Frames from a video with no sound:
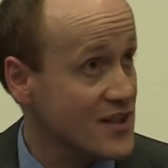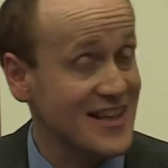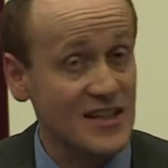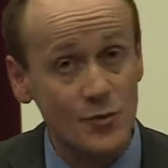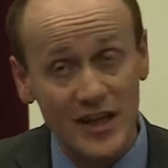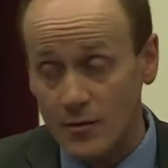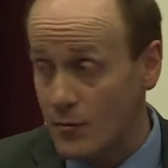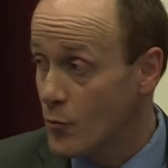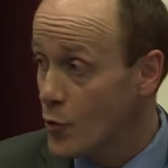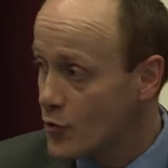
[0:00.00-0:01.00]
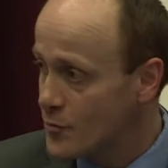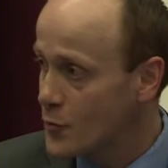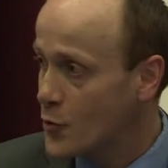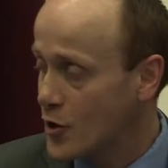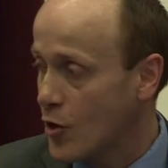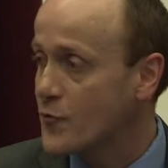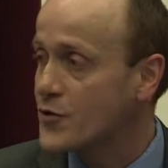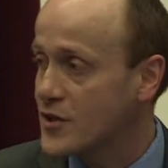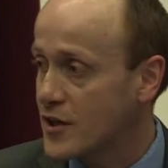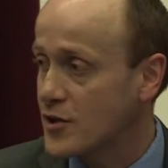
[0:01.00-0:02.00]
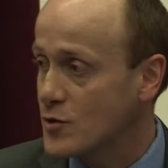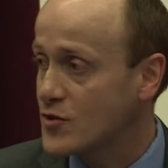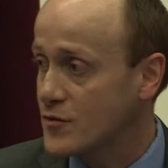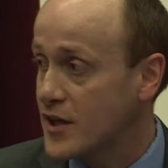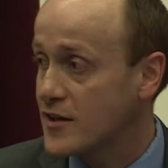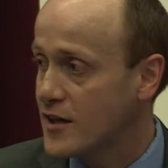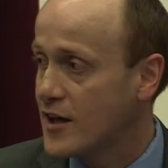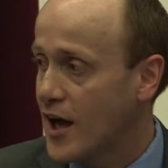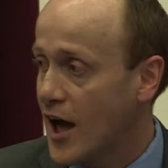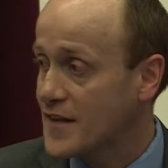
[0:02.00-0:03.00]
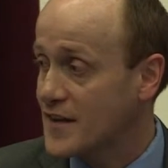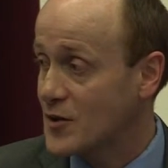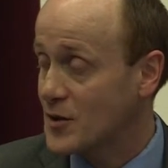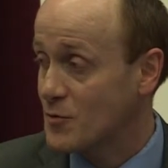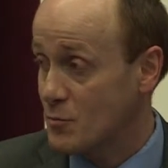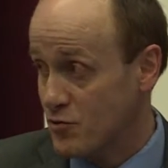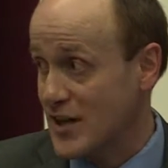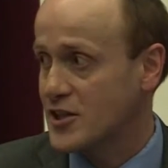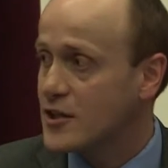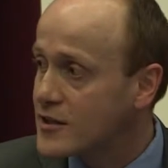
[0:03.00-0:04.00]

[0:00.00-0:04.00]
And as we get more and more confident in our use of it, I think the pressure